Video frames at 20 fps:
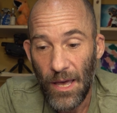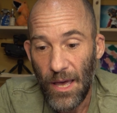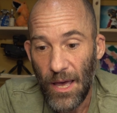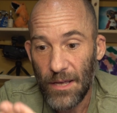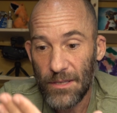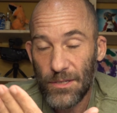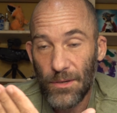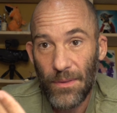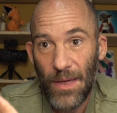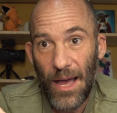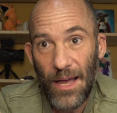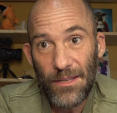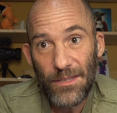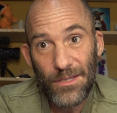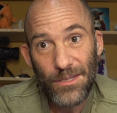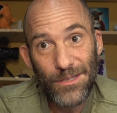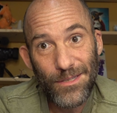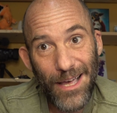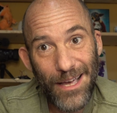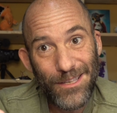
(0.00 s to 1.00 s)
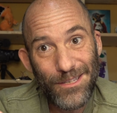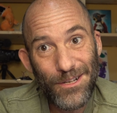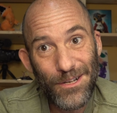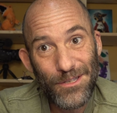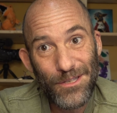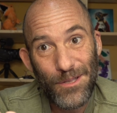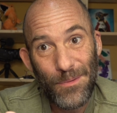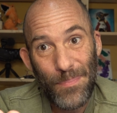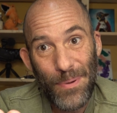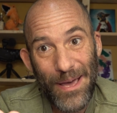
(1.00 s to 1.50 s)
And so that's
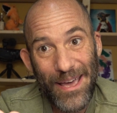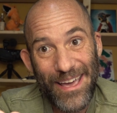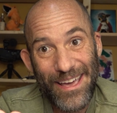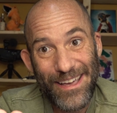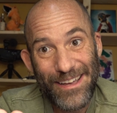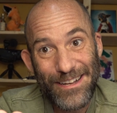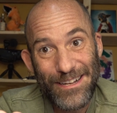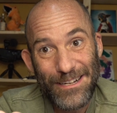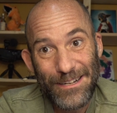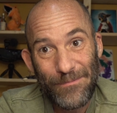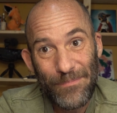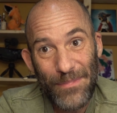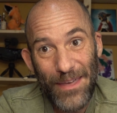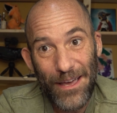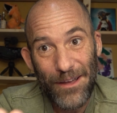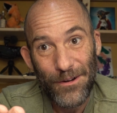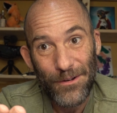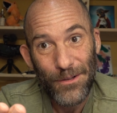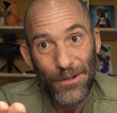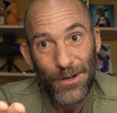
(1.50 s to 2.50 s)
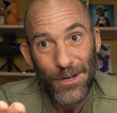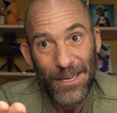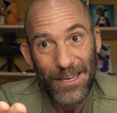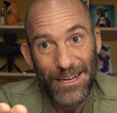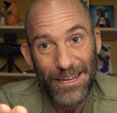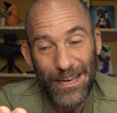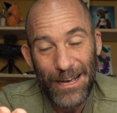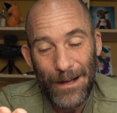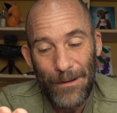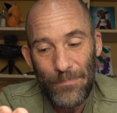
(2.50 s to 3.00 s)
just the page that you're looking
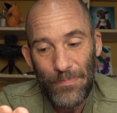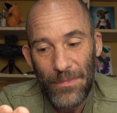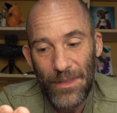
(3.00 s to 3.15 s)
at.